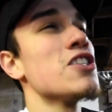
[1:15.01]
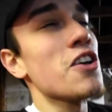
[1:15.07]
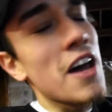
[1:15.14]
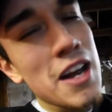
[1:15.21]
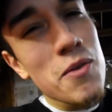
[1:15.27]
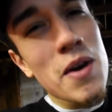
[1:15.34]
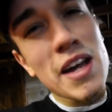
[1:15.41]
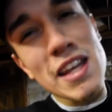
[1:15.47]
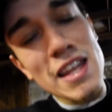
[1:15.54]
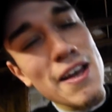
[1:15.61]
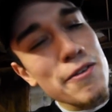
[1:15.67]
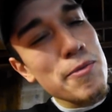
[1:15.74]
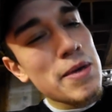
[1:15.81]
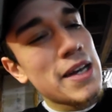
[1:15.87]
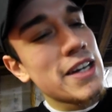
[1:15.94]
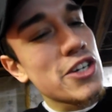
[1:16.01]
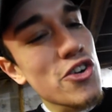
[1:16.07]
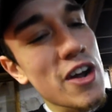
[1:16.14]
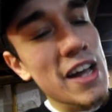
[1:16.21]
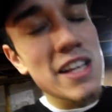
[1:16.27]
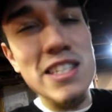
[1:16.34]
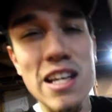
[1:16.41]
So anyway, it left me in a
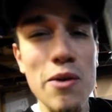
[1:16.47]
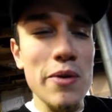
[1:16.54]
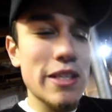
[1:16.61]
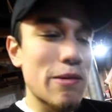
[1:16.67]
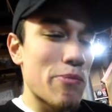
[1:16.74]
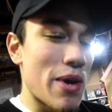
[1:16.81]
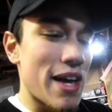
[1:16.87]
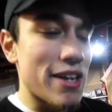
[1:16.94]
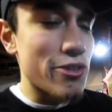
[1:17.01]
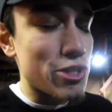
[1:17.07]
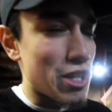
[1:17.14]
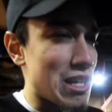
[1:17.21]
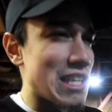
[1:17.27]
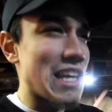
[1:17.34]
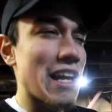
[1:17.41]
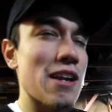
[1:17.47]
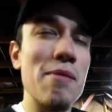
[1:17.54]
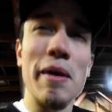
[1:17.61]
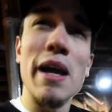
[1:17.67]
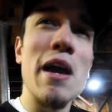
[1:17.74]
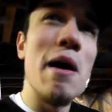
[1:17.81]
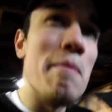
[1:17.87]
trance, and I went to bed and started thinking, I'm
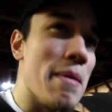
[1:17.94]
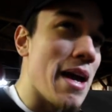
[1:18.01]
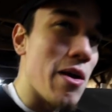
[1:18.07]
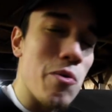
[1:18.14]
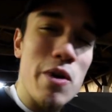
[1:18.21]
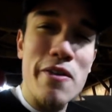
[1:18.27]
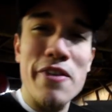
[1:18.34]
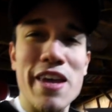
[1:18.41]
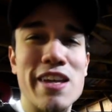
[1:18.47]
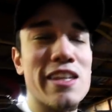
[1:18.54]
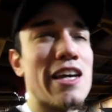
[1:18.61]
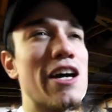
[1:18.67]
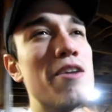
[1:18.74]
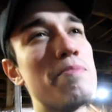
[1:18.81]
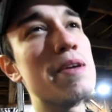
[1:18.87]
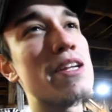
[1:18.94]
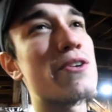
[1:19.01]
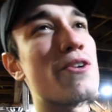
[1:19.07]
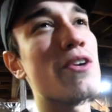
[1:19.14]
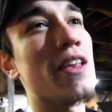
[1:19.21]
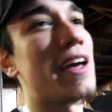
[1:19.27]
like, man, what if that could be true?